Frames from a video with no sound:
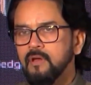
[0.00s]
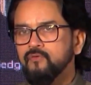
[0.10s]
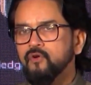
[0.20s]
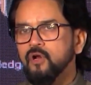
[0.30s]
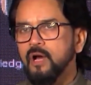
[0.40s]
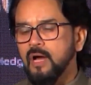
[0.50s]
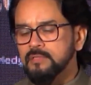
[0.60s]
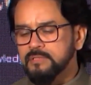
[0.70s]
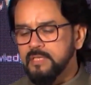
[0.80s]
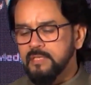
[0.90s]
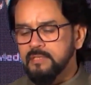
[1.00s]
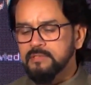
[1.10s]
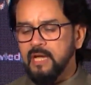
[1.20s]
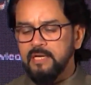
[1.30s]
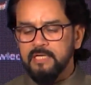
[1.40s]
If your answer
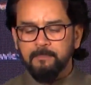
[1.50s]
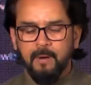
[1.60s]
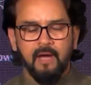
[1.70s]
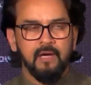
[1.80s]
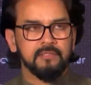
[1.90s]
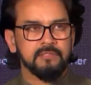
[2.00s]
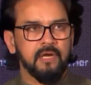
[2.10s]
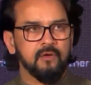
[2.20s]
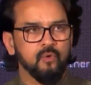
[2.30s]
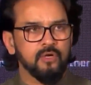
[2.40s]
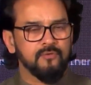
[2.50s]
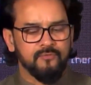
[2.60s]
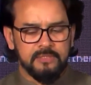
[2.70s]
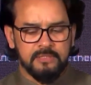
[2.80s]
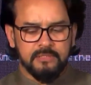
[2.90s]
is IT parks and good
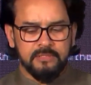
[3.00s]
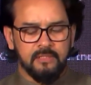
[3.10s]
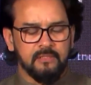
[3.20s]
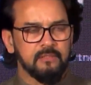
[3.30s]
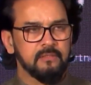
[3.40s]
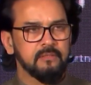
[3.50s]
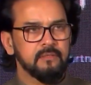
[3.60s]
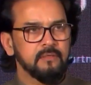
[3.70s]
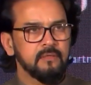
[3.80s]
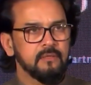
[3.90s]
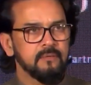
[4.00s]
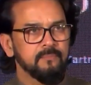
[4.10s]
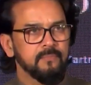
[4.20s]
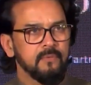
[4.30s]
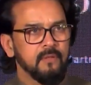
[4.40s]
infrastructure,
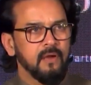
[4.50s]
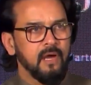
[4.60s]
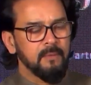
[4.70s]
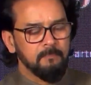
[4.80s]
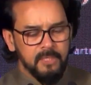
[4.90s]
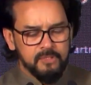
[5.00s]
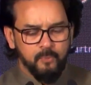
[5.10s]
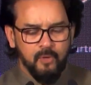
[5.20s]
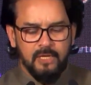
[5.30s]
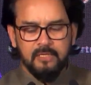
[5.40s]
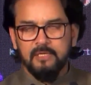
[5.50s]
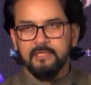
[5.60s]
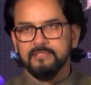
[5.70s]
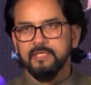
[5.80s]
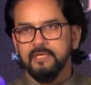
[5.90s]
I must politely
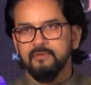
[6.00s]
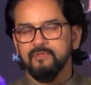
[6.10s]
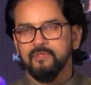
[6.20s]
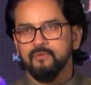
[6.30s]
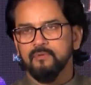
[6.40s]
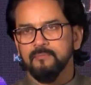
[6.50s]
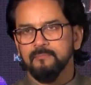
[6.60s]
disagree with you.